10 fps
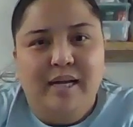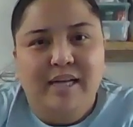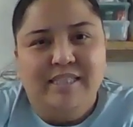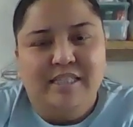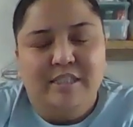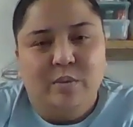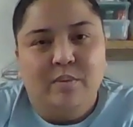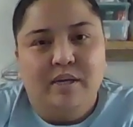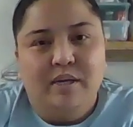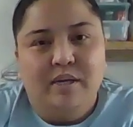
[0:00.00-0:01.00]
It's not such a
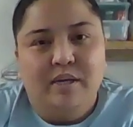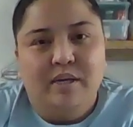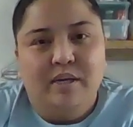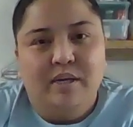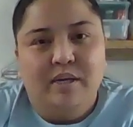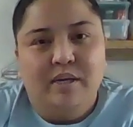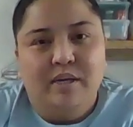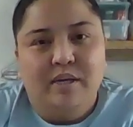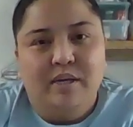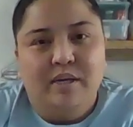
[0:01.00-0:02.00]
big
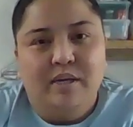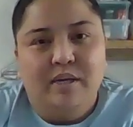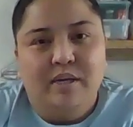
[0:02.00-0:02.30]
deal.